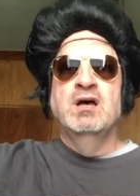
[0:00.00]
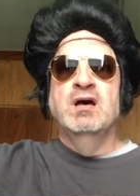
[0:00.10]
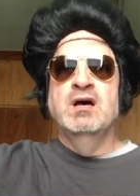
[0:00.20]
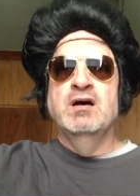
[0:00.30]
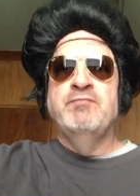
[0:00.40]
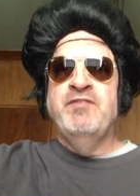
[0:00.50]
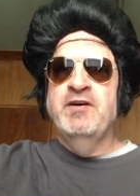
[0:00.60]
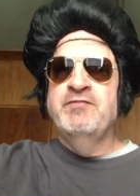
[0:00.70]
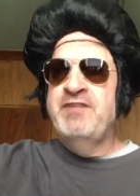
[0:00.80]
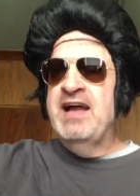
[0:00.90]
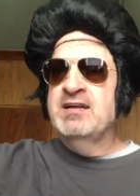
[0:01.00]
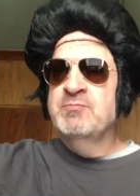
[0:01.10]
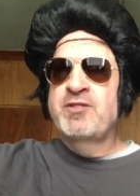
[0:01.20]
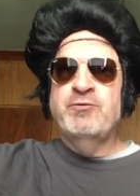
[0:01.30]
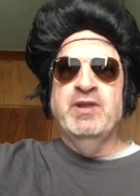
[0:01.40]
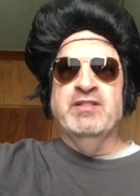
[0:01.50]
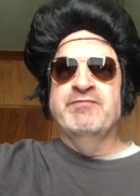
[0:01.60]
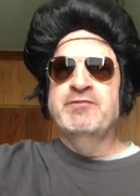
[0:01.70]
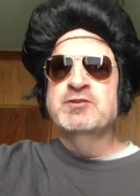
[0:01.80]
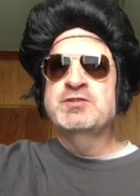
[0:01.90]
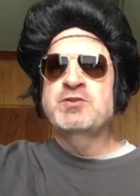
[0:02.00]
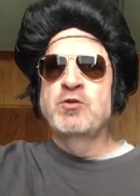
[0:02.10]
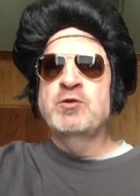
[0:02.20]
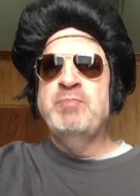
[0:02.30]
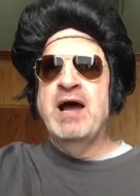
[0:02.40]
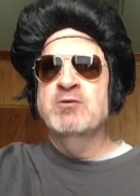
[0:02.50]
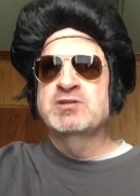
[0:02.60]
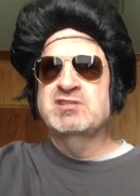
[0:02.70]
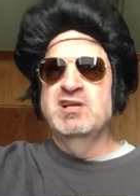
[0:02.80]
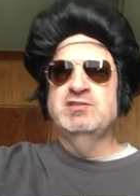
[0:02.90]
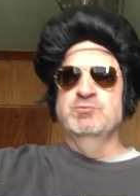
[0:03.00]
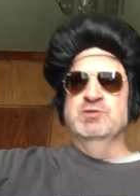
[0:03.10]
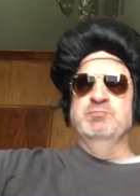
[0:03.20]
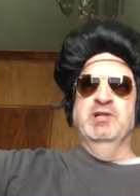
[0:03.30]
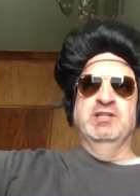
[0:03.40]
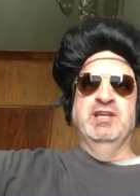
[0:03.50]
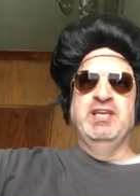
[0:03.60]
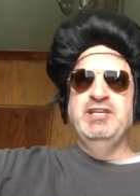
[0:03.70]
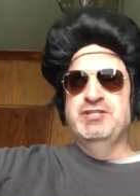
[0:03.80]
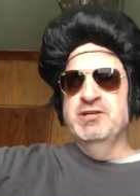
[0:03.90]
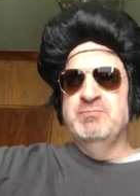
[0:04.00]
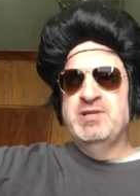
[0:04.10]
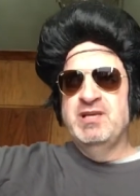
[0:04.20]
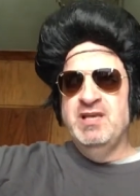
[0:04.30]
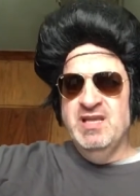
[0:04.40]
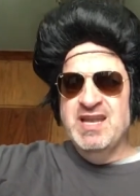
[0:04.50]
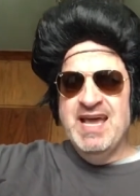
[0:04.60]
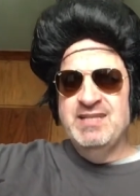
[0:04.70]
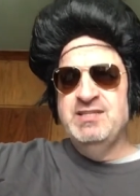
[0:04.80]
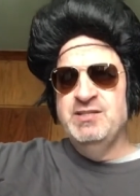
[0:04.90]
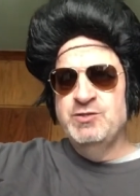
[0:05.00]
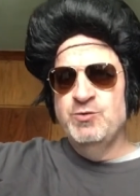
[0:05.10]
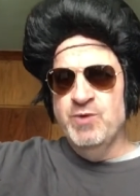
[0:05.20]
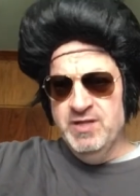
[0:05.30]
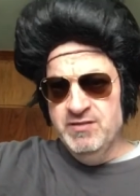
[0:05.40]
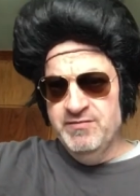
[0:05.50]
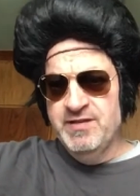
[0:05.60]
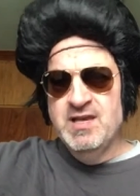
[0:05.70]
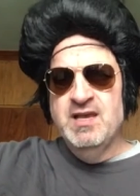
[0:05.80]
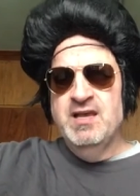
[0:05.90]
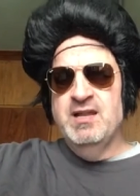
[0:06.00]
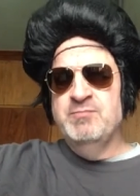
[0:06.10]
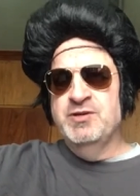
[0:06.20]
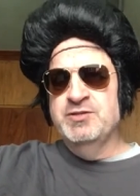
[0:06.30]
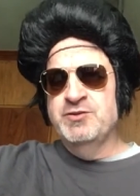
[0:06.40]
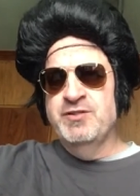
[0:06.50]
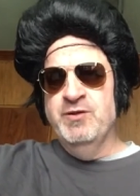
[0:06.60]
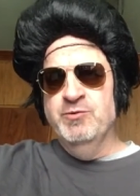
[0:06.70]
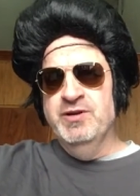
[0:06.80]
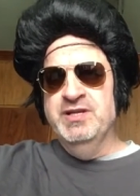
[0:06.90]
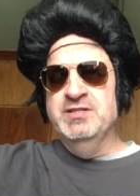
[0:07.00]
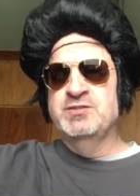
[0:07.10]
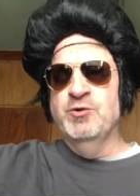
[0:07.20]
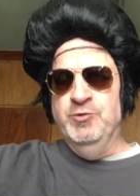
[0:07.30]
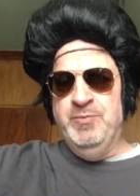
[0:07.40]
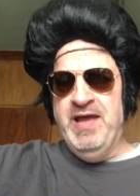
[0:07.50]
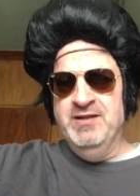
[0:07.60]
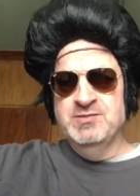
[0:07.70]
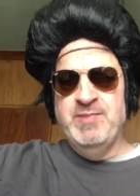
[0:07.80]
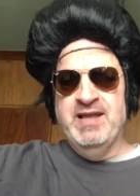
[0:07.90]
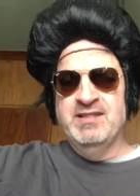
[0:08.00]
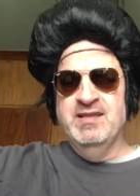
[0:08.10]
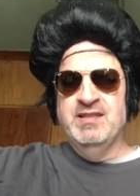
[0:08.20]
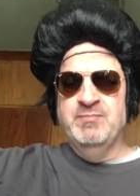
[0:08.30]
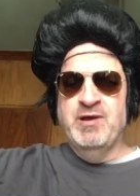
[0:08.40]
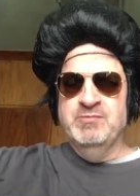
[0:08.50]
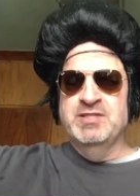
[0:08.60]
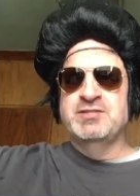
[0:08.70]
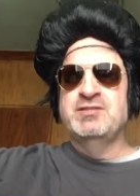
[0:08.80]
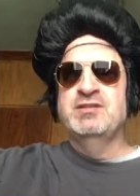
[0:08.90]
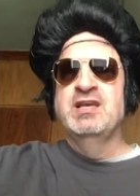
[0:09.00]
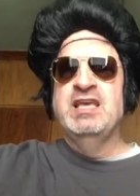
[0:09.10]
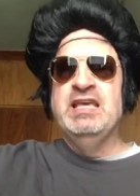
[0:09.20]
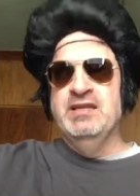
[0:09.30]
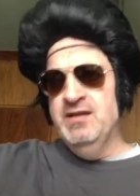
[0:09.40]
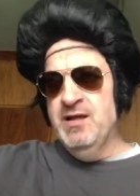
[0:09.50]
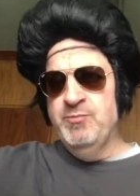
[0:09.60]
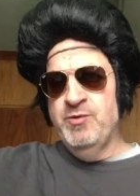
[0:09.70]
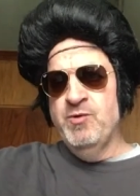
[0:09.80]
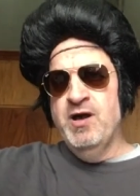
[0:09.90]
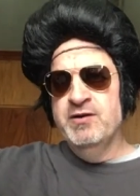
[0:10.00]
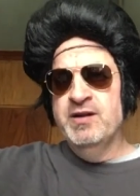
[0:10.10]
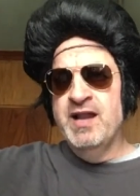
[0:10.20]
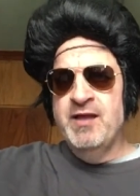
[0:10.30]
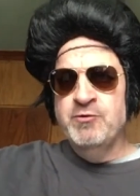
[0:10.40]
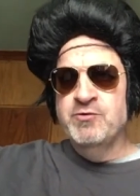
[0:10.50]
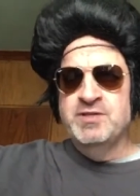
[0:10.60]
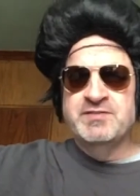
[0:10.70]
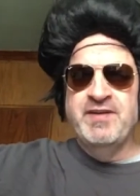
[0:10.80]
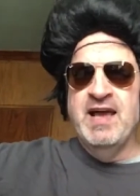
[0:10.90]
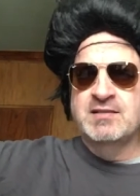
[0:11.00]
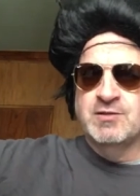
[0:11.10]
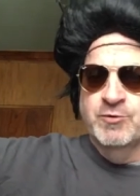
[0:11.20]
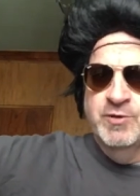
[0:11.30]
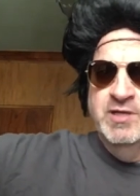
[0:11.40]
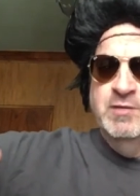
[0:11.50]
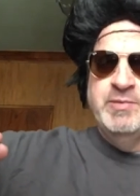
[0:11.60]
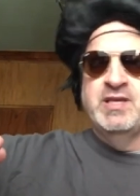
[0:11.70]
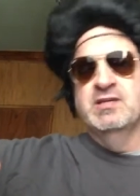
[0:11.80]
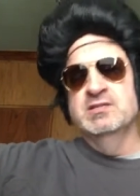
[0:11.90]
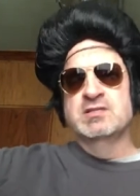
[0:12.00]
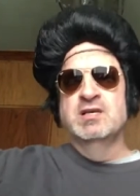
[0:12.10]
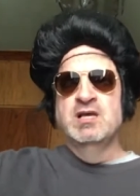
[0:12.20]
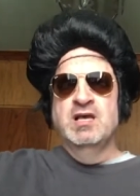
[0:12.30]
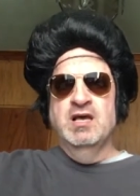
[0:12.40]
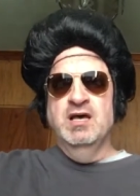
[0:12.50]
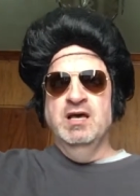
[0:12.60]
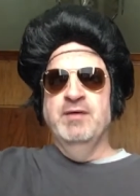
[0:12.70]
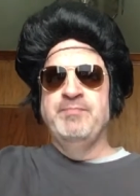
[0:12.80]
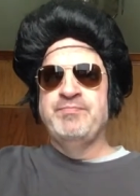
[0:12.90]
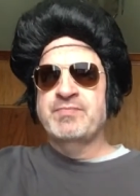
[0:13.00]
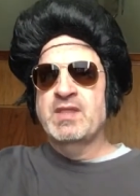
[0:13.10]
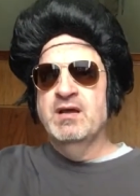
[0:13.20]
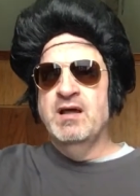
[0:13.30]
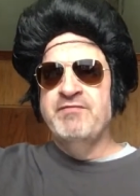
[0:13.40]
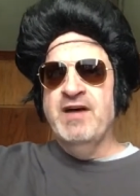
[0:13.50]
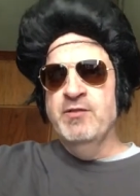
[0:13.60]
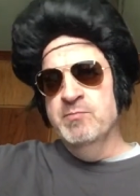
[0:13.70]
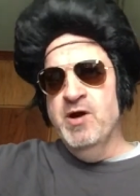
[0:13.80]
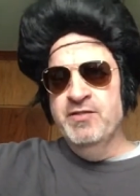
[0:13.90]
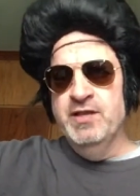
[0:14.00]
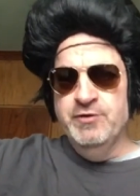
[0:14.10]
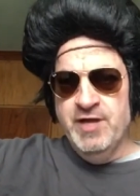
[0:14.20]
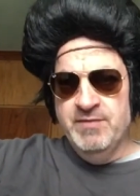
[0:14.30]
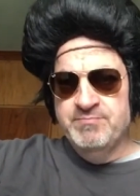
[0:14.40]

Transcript: Uh, fun fact number three the first solar power station was built in Egypt in 1912. I'm pretty sure there weren't any solar panels back then. They probably just heated up with water. And I know these facts are real because uh, I found them on the internet.